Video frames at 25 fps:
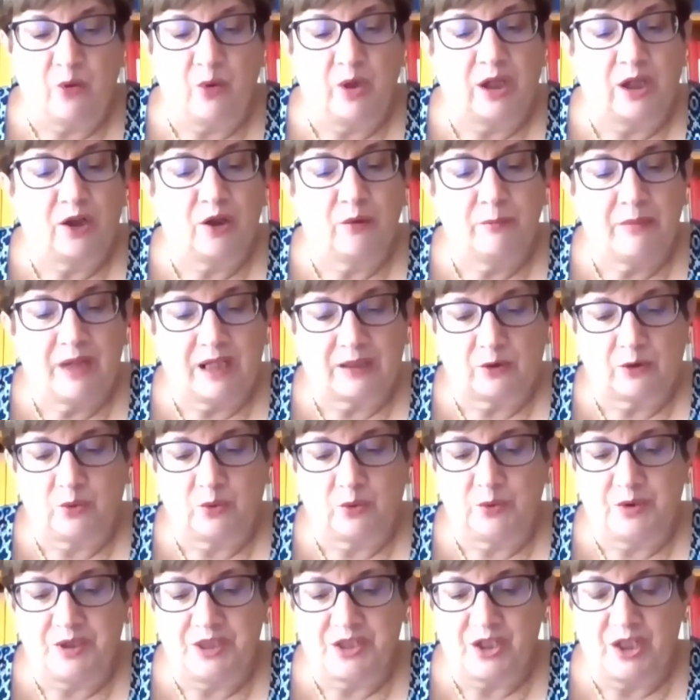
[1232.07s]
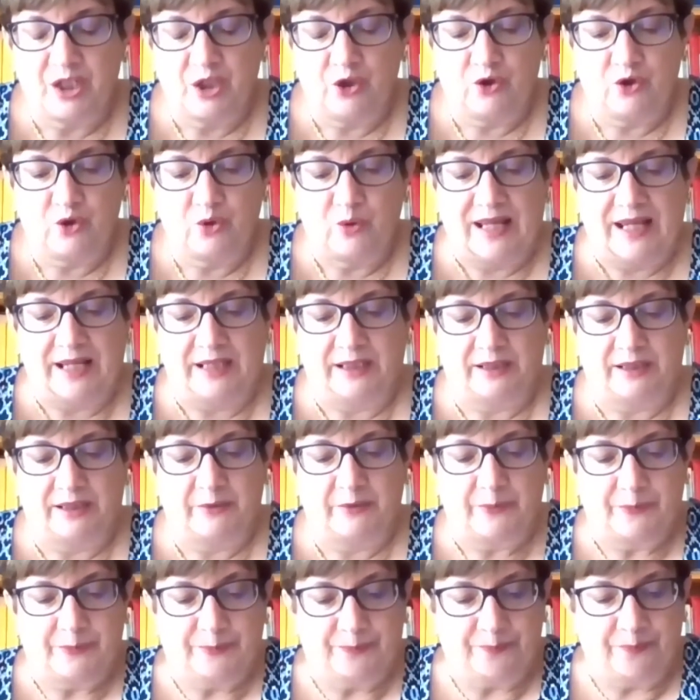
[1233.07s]
I will come back to this issue
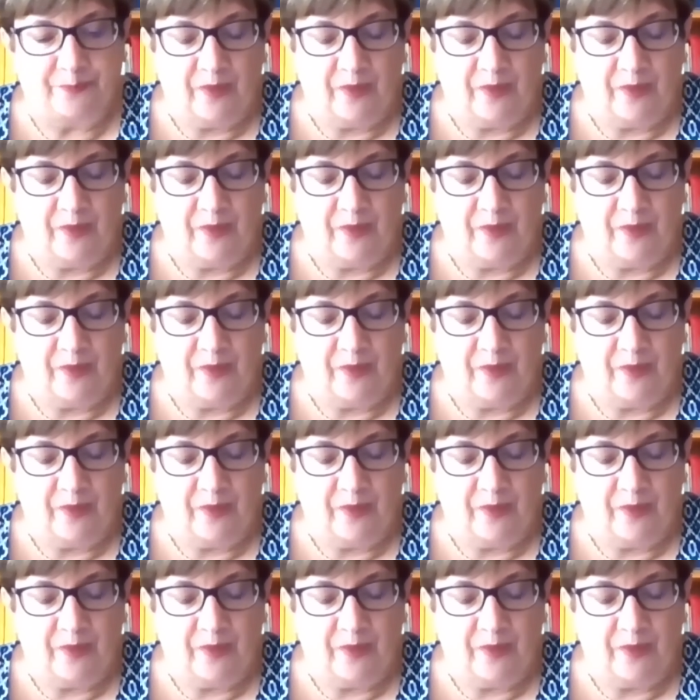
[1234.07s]
later.